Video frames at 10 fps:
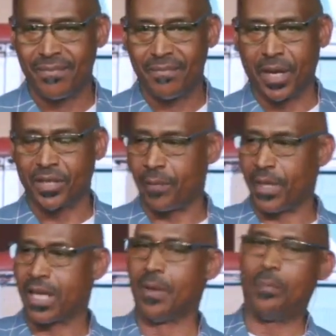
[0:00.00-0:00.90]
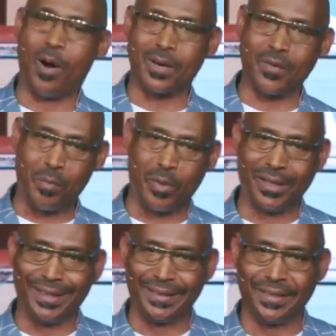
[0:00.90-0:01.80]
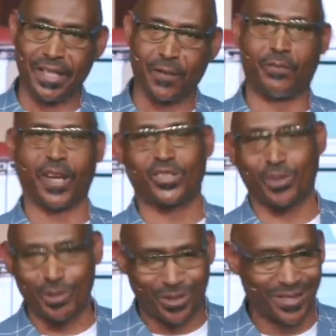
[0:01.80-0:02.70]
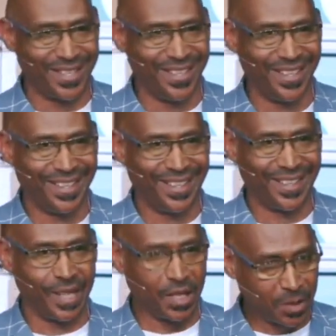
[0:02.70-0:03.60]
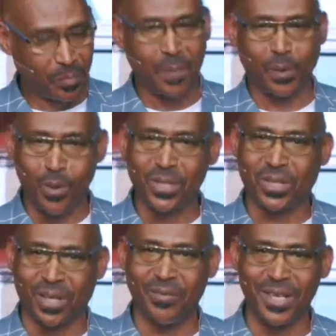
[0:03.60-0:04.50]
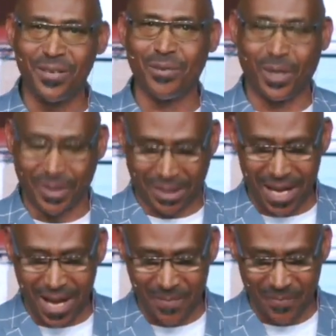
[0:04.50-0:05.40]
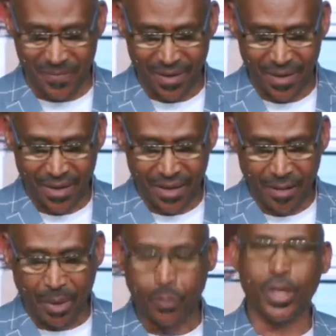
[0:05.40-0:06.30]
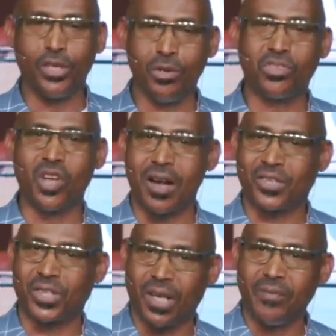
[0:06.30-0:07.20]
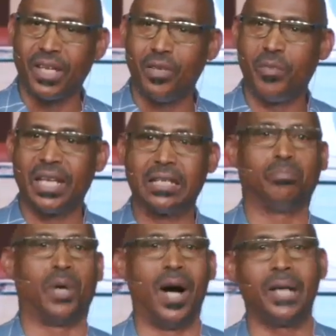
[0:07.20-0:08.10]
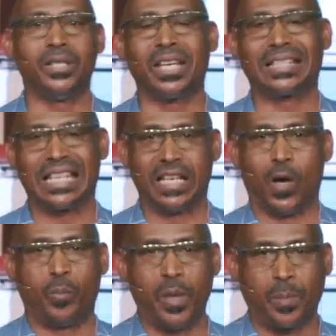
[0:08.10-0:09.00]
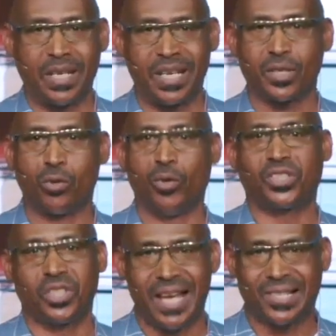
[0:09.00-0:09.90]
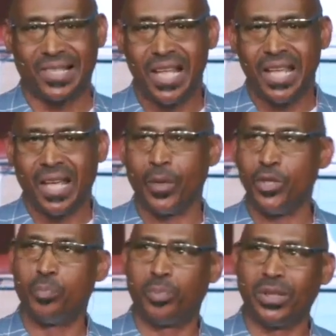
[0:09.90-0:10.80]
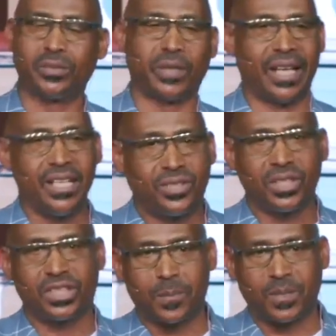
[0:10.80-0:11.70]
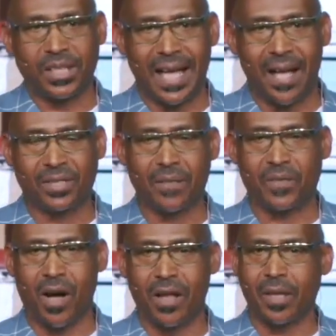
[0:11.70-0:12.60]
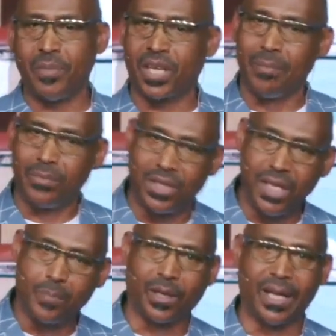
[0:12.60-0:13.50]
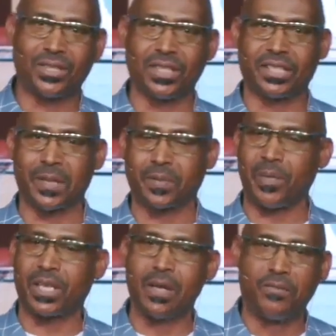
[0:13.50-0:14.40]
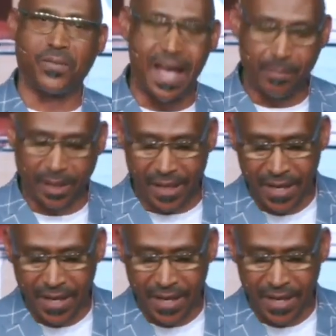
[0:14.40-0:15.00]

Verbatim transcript: because they become a part of the building. They're fixtures. These are the people who are serving you all the time. But when you start serving, you begin to bond, you get to know people, and there's a richness. When you build relationships in the house of God, they become deep relationships, they become family,